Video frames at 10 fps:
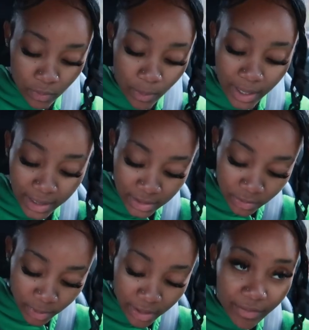Bitch don't even
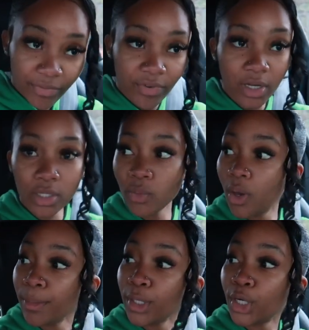know where, she's
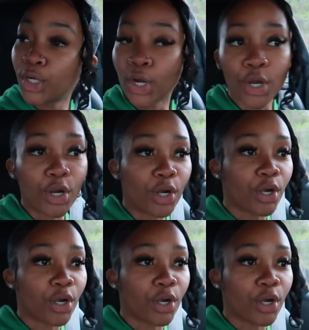going. Bitch, go